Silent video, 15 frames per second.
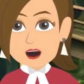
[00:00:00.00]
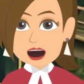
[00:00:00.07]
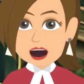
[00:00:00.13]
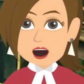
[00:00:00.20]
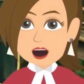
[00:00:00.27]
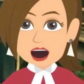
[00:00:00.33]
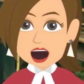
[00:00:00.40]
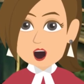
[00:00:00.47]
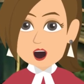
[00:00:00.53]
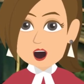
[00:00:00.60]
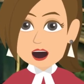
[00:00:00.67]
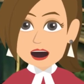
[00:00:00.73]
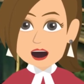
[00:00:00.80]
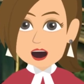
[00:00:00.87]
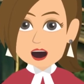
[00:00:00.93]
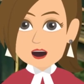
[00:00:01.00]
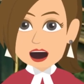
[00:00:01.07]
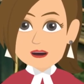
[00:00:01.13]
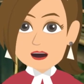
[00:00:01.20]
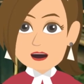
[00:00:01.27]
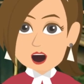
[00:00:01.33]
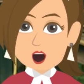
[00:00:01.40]
And the more you don't want to
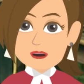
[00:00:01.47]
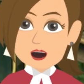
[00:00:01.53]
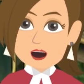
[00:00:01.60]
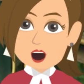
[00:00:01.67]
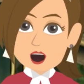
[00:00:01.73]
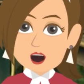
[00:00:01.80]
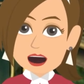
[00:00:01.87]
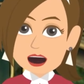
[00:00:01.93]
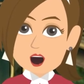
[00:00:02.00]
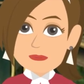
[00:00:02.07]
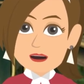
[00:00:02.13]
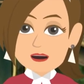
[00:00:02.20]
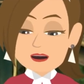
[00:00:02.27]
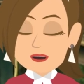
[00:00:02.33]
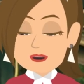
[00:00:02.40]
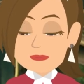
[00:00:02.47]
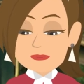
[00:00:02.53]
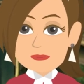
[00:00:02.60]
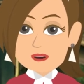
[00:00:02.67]
activate it, the more you activate it.